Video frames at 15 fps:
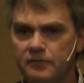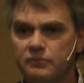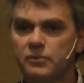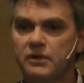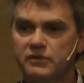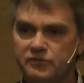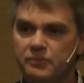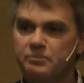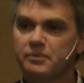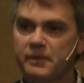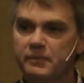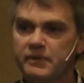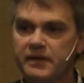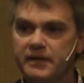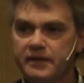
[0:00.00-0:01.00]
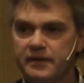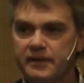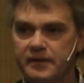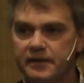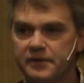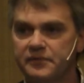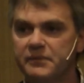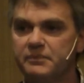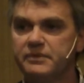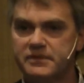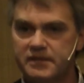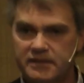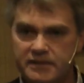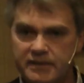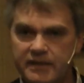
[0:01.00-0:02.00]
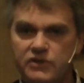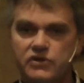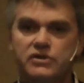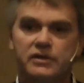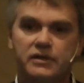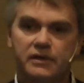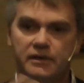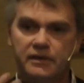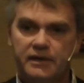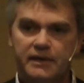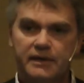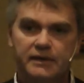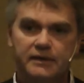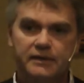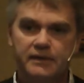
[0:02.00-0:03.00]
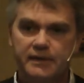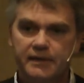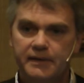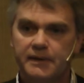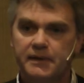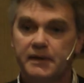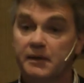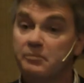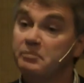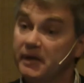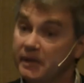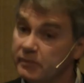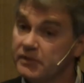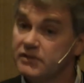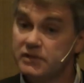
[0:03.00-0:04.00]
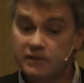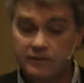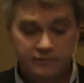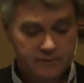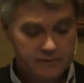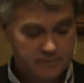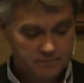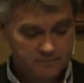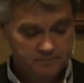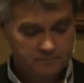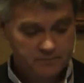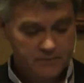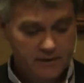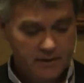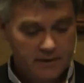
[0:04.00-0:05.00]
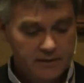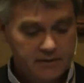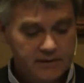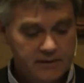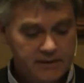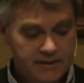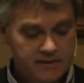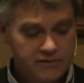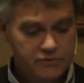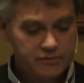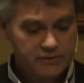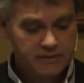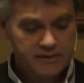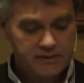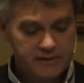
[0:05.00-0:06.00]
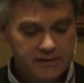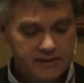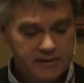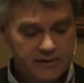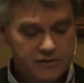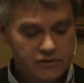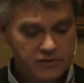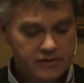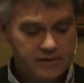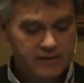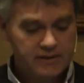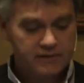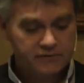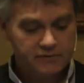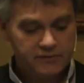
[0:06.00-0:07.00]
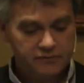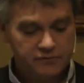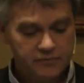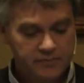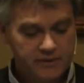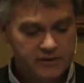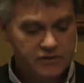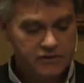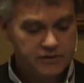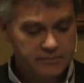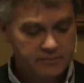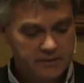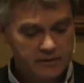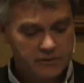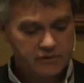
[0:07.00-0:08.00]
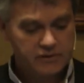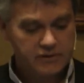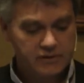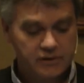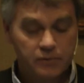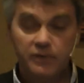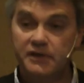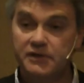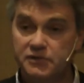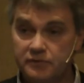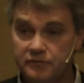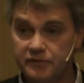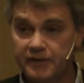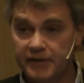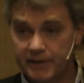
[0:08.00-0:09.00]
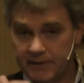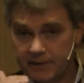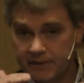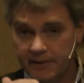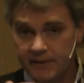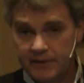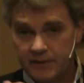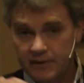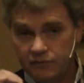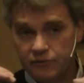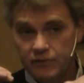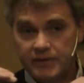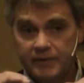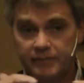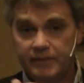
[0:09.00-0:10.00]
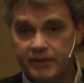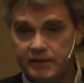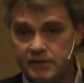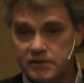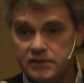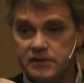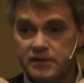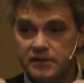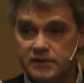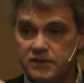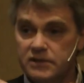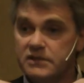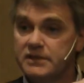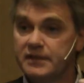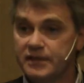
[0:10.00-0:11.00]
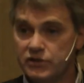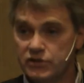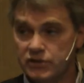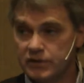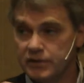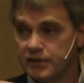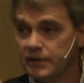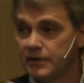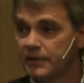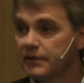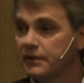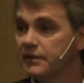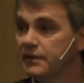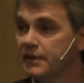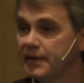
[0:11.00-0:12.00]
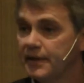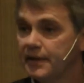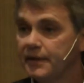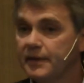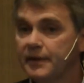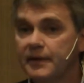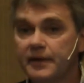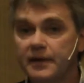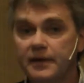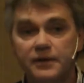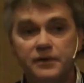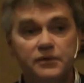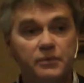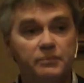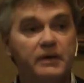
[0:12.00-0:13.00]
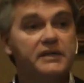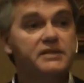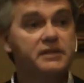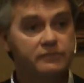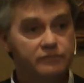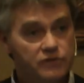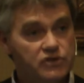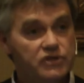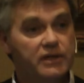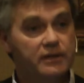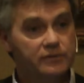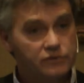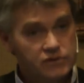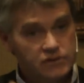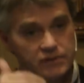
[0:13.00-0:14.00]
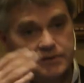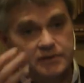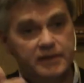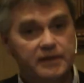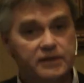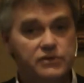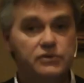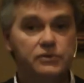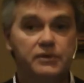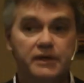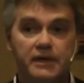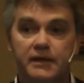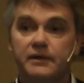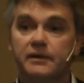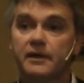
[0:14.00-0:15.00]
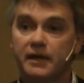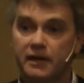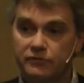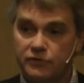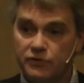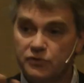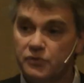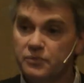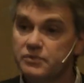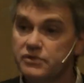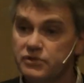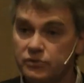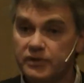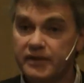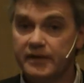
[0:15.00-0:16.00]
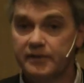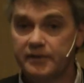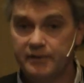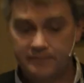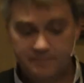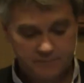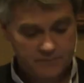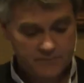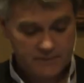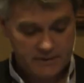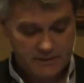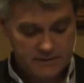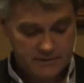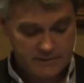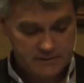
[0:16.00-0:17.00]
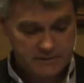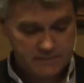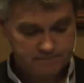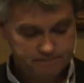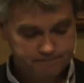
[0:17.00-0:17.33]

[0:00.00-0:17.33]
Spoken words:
Well, for public representation and a payment even. Then the external indication, they give information about the quality of care. If you can make this distinction, then you might have a chance that you can have the groups together in this.